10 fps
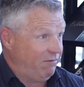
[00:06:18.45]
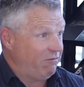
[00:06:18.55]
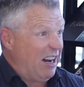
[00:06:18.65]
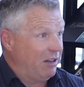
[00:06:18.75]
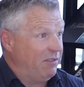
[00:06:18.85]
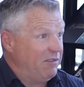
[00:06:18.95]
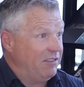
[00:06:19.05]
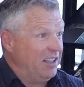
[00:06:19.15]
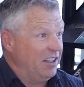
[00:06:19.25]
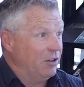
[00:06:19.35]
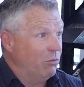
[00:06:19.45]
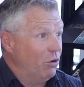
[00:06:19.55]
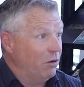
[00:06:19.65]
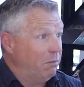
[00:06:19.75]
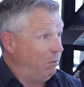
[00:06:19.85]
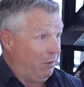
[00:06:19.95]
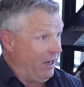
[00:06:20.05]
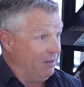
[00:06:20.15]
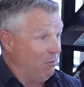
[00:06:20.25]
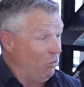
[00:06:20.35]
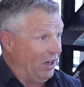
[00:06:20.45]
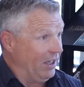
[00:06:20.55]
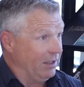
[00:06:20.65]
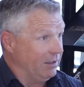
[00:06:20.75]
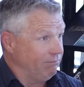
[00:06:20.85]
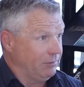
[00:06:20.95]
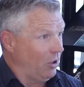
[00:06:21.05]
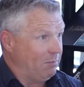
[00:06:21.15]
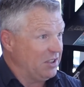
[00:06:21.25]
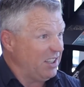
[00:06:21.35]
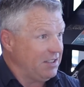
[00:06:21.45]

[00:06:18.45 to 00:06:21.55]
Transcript: ranked 15 in the world, played more like a top 6